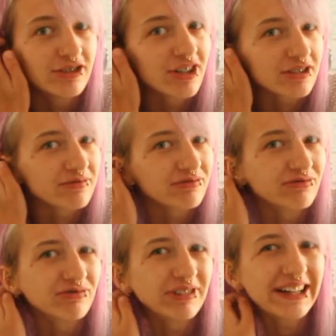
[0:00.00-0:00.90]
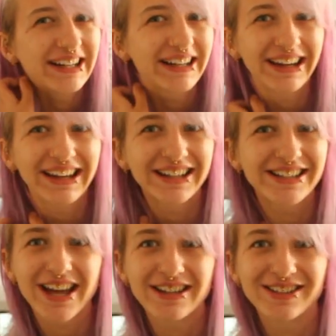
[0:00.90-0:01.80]
doesn't really
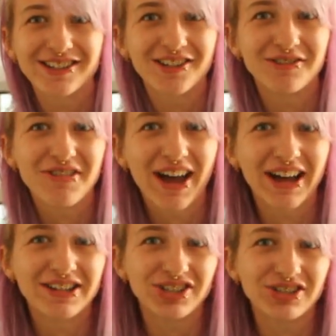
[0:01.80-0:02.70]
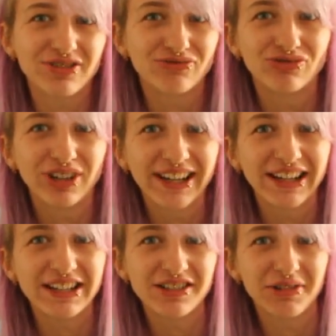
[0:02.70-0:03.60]
intend to do that, and she's not
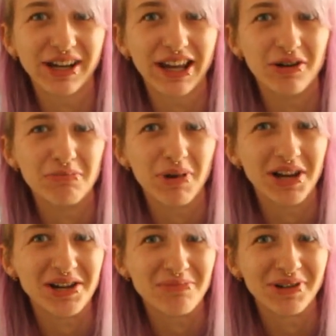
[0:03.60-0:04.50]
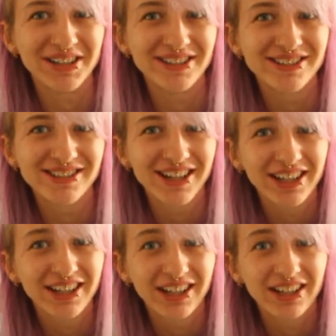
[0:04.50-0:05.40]
really doing it on purpose.
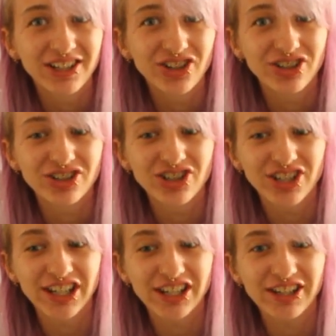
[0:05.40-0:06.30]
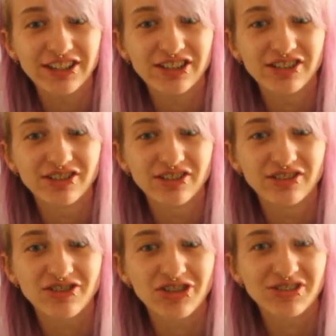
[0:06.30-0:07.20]
She
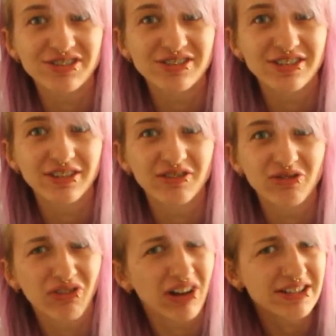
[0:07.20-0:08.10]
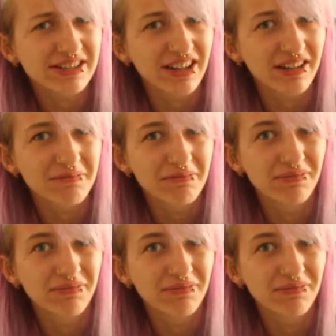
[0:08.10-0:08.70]
just finds it